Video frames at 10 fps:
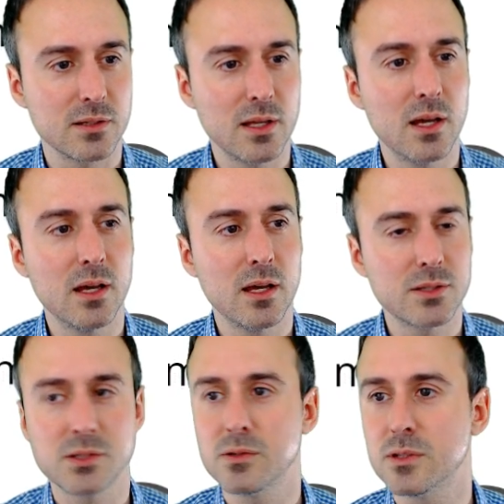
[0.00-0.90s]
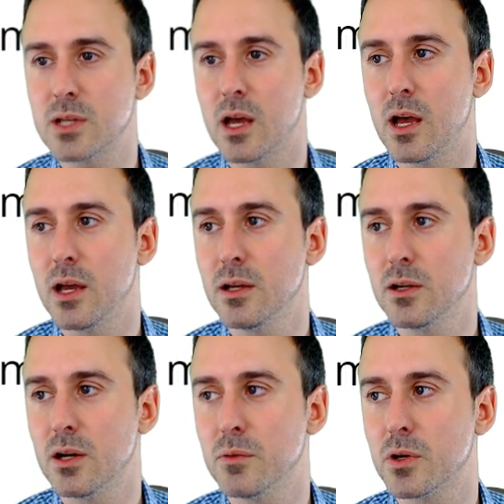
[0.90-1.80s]
Yeah, as soon as I
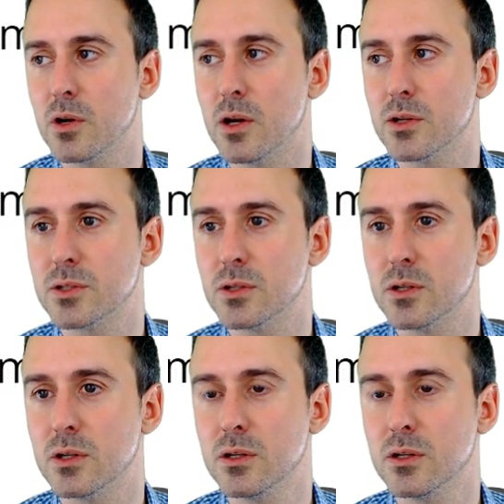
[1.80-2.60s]
come across her.